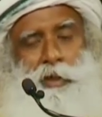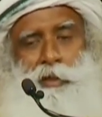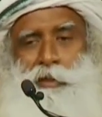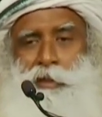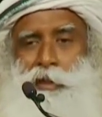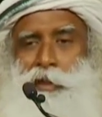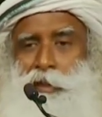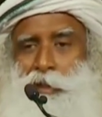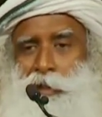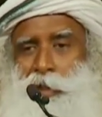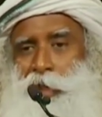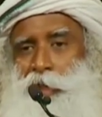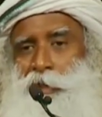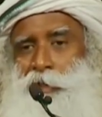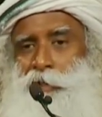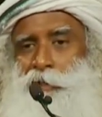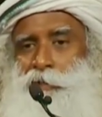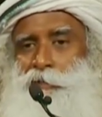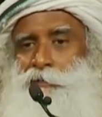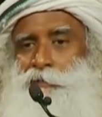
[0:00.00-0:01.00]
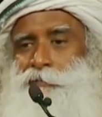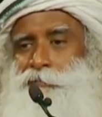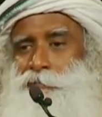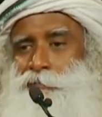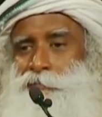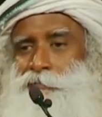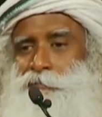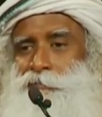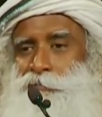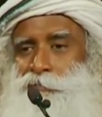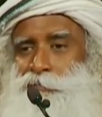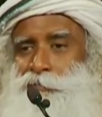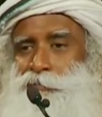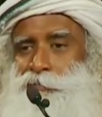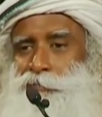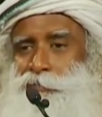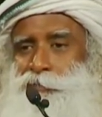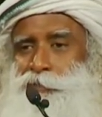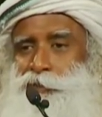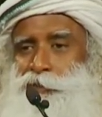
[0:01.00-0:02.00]
They're carrying
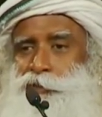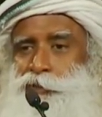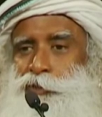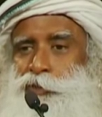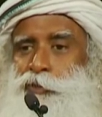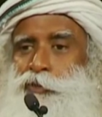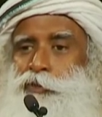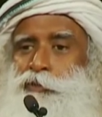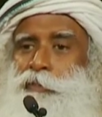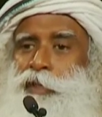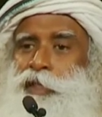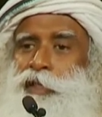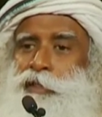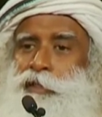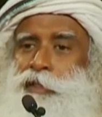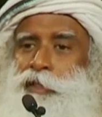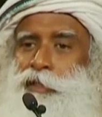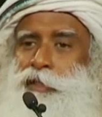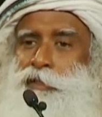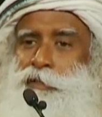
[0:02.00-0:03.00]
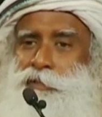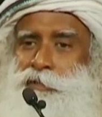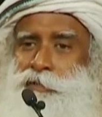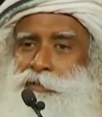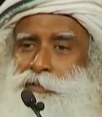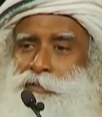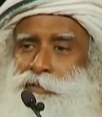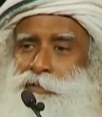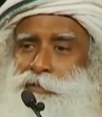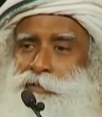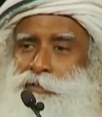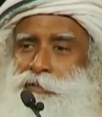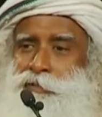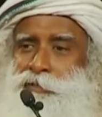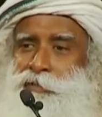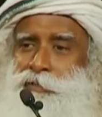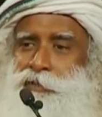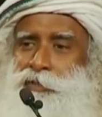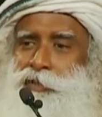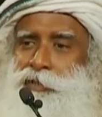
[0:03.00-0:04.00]
so many things
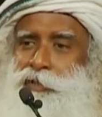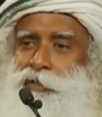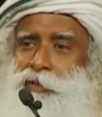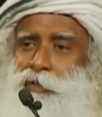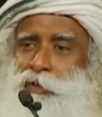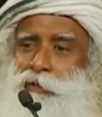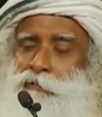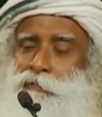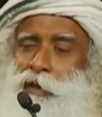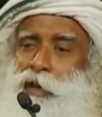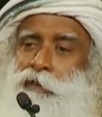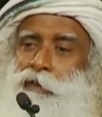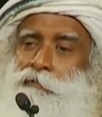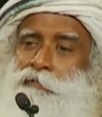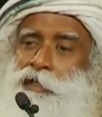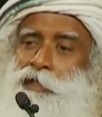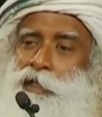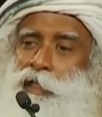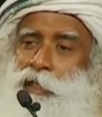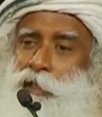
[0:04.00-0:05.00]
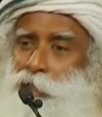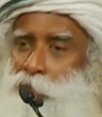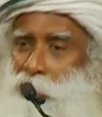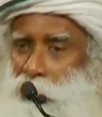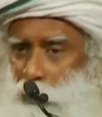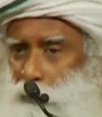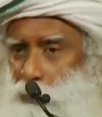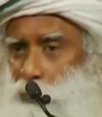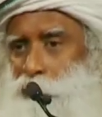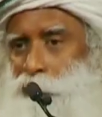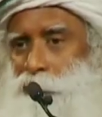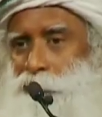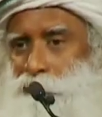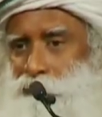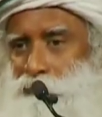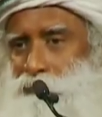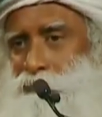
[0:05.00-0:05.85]
of how it cannot happen.